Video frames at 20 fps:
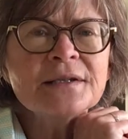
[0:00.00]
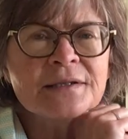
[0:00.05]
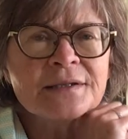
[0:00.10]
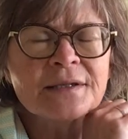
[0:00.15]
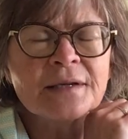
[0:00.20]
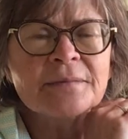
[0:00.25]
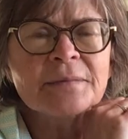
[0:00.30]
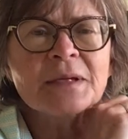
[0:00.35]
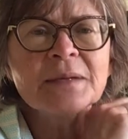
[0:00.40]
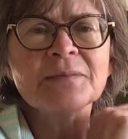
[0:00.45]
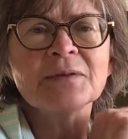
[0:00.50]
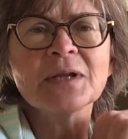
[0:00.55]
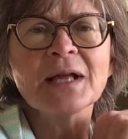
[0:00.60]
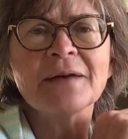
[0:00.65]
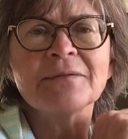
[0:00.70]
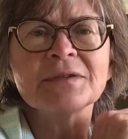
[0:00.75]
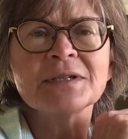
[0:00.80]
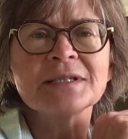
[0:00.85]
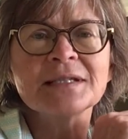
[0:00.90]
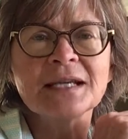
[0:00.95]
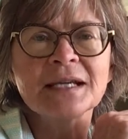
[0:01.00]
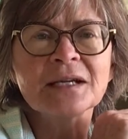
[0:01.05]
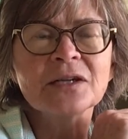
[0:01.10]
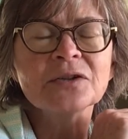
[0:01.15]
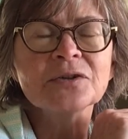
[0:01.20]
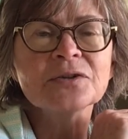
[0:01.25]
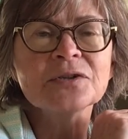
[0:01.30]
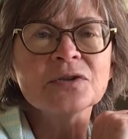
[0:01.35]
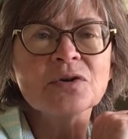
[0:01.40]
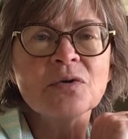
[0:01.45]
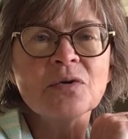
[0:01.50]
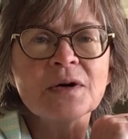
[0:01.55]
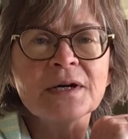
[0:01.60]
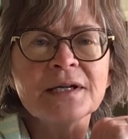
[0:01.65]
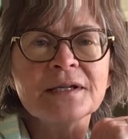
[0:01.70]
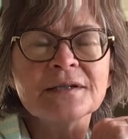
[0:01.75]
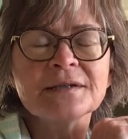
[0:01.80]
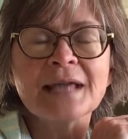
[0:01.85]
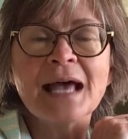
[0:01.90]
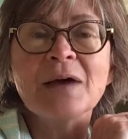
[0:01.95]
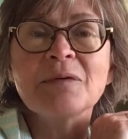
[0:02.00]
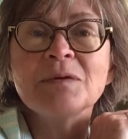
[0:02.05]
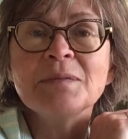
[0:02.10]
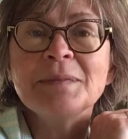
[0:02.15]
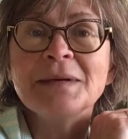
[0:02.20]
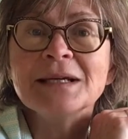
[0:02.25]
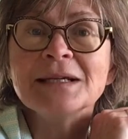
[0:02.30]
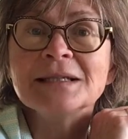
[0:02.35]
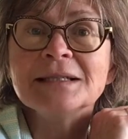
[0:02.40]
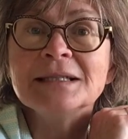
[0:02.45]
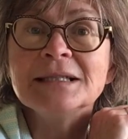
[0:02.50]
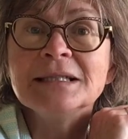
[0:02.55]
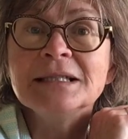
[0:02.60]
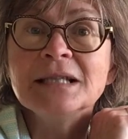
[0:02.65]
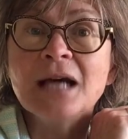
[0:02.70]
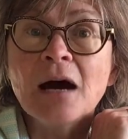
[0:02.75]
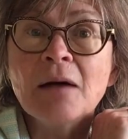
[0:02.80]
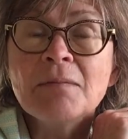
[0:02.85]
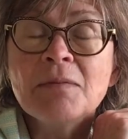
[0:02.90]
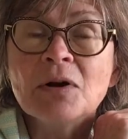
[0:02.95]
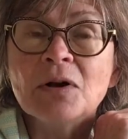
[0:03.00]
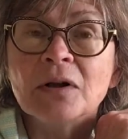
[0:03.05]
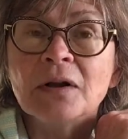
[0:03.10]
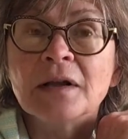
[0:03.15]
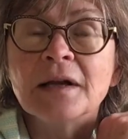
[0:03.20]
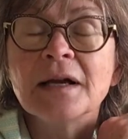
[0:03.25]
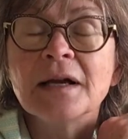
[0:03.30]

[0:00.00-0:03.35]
Some people have tinker toys. That would be a double